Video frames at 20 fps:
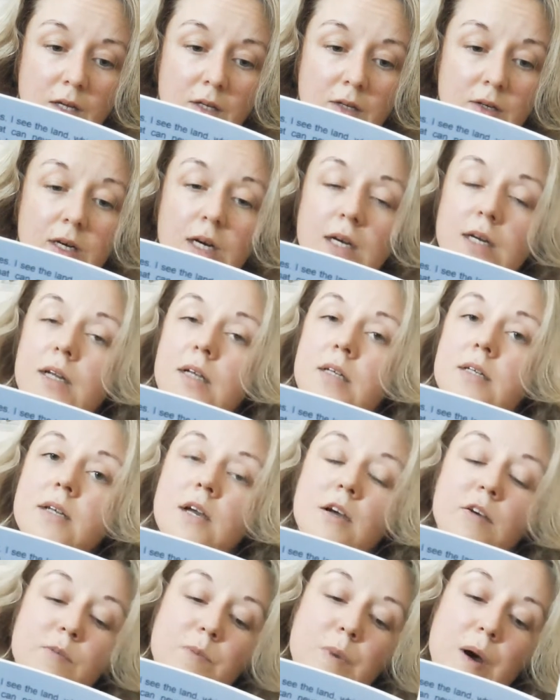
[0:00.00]
Ukrainians
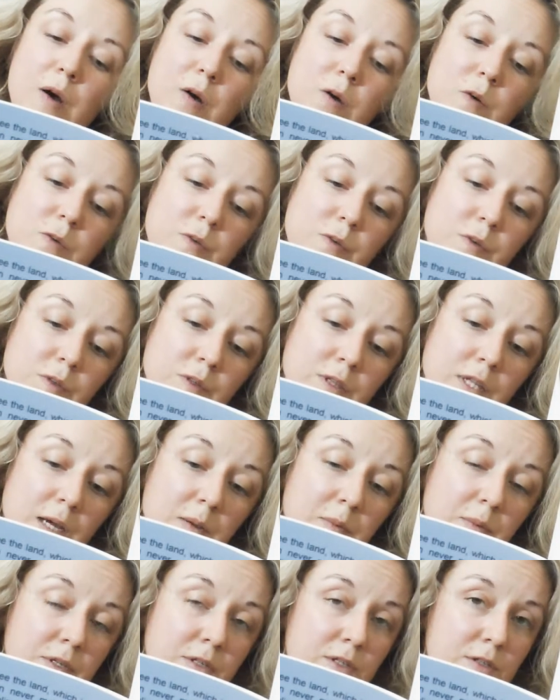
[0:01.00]
have powerful
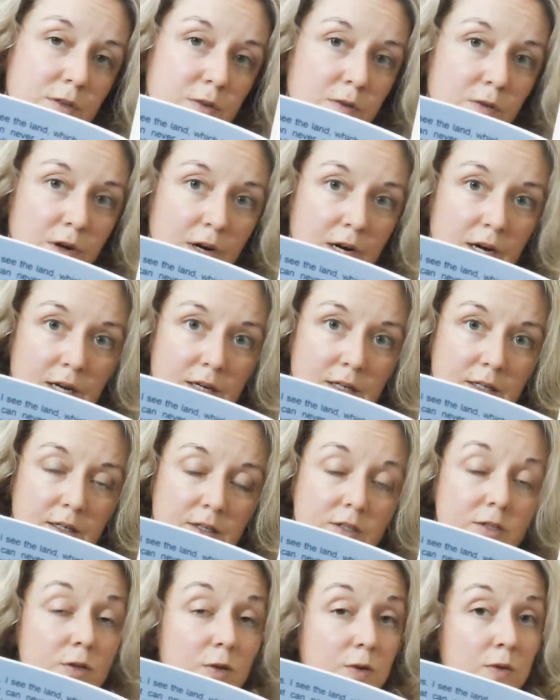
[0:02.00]
demons to fight.
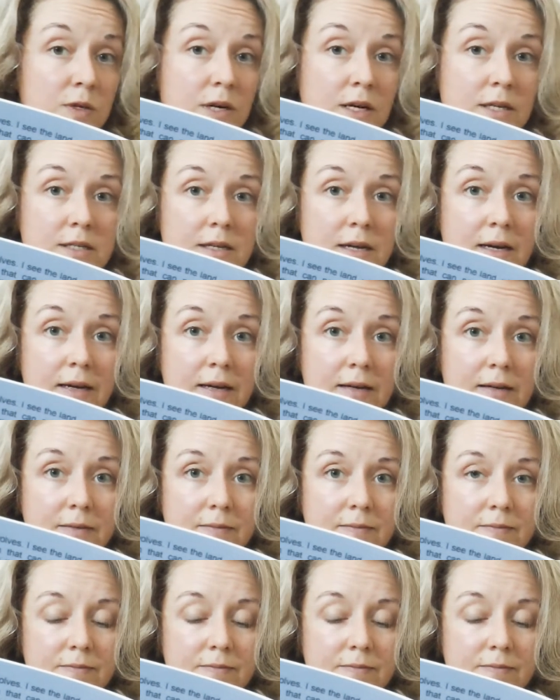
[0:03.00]
So does Anne.